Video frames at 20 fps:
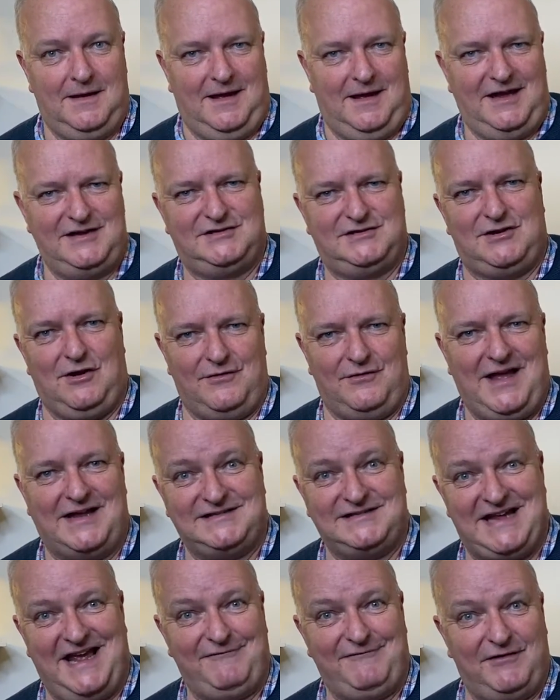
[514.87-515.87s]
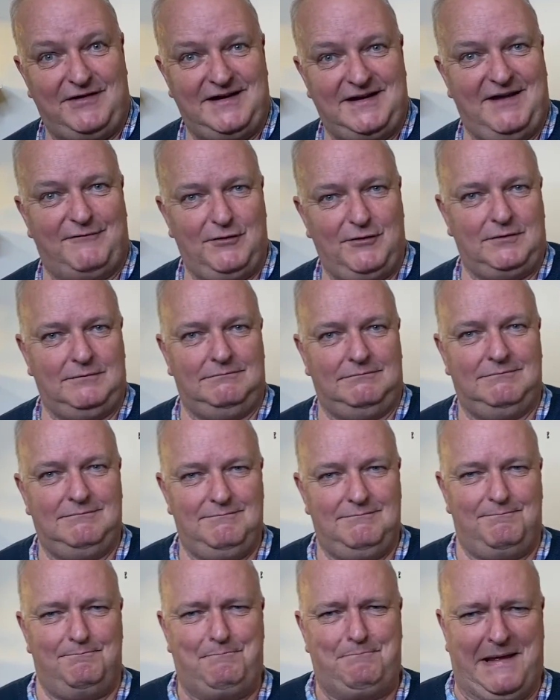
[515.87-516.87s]
he's got that David Niven
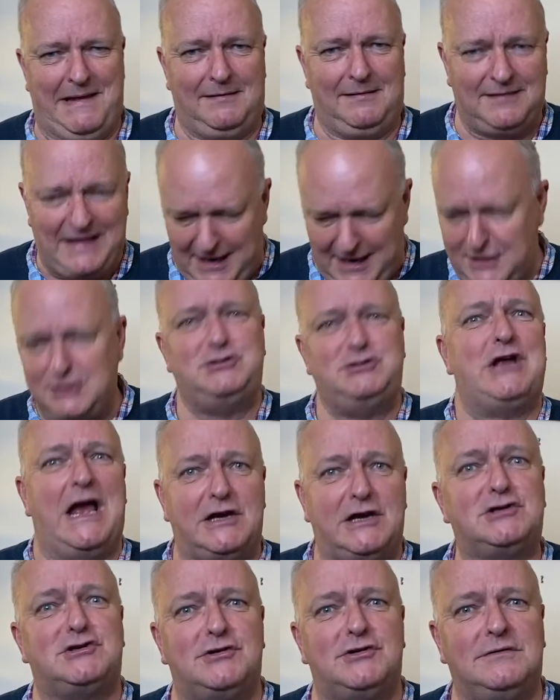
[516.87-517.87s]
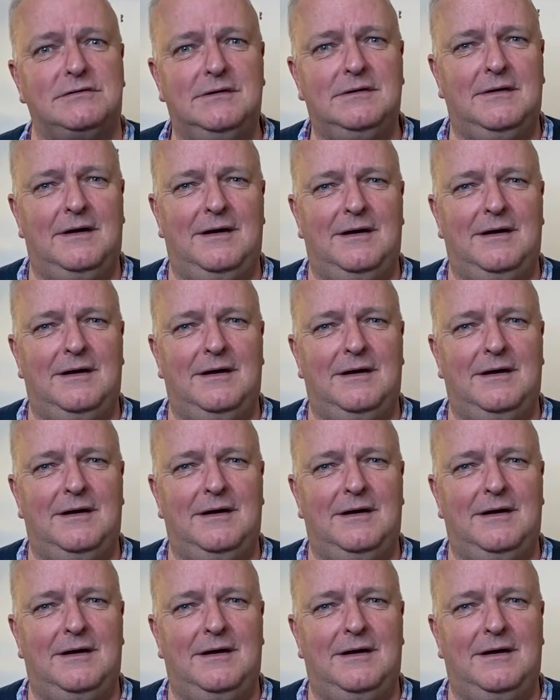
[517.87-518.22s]
pill, that injection